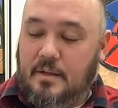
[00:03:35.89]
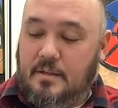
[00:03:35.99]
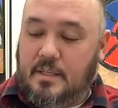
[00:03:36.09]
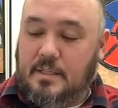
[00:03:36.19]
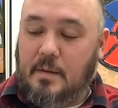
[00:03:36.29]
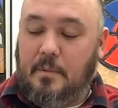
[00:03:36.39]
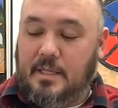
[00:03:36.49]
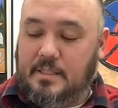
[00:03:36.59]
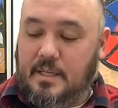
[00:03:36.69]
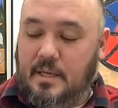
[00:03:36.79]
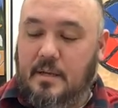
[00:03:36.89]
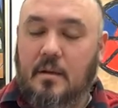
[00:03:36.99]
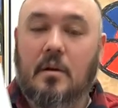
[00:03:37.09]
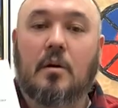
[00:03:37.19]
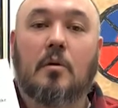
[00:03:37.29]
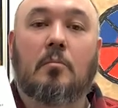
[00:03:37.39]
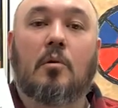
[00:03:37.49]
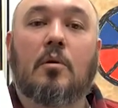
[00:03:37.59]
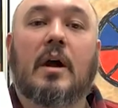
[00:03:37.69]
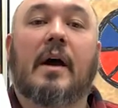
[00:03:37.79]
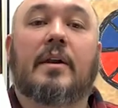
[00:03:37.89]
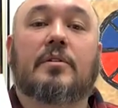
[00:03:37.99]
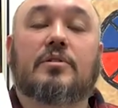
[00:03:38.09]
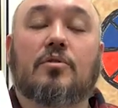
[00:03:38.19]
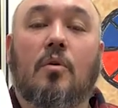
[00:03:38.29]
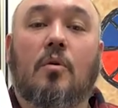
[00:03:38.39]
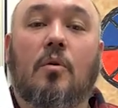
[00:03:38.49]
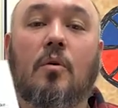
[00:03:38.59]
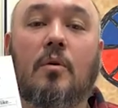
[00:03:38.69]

To say my son, Mon garçon,